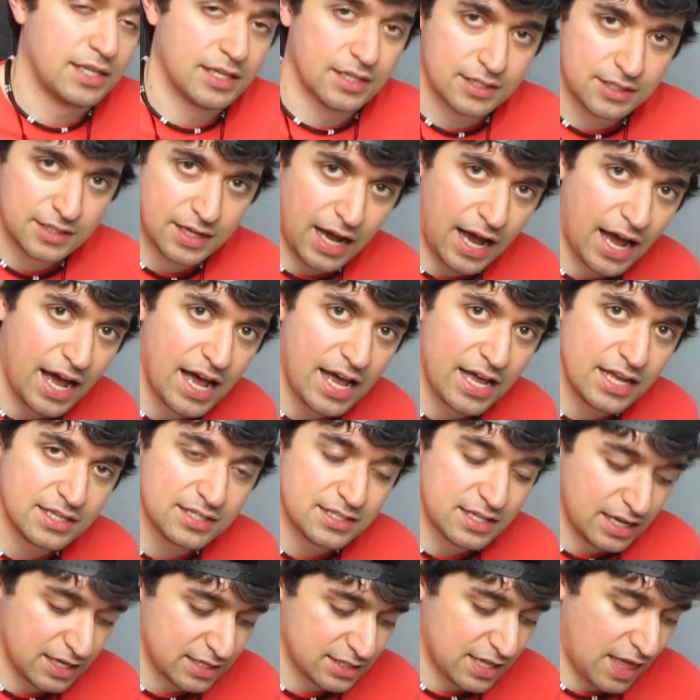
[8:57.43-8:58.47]

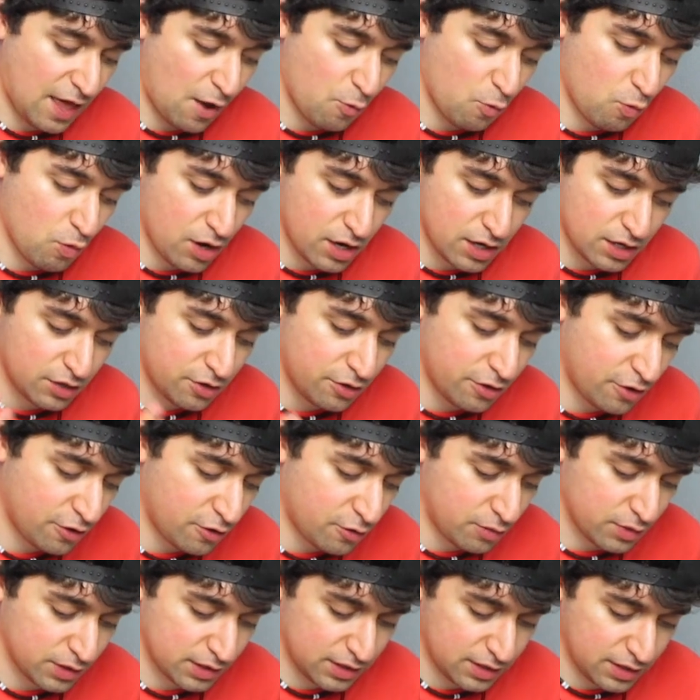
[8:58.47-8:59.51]
disguised as that one
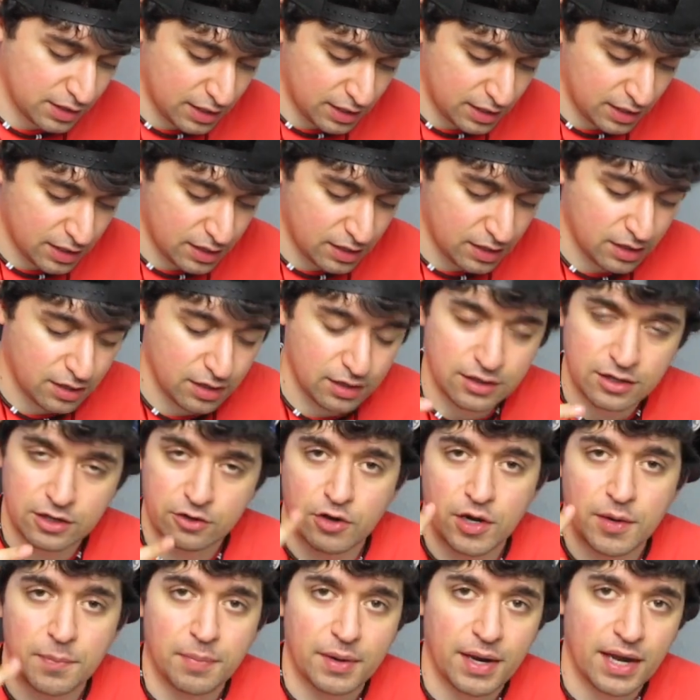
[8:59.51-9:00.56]
girl with the
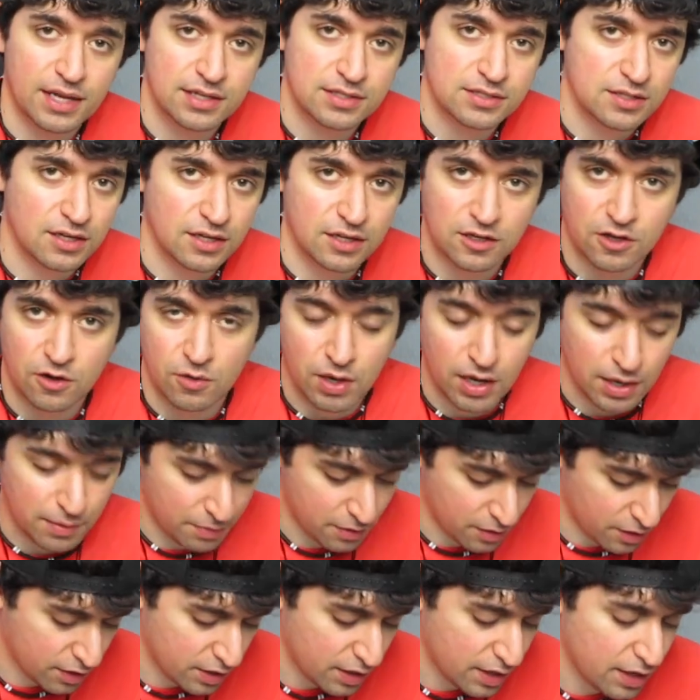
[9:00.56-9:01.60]
creepy-ass tongue or
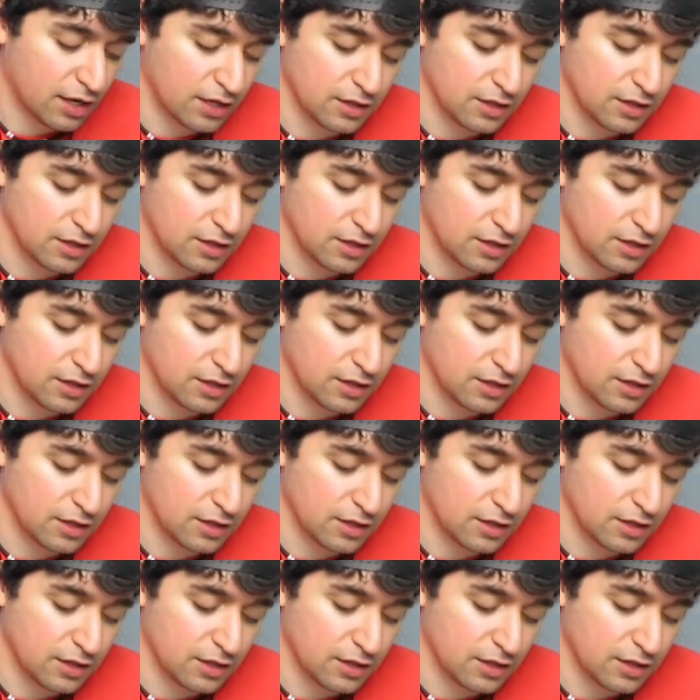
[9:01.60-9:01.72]
whatever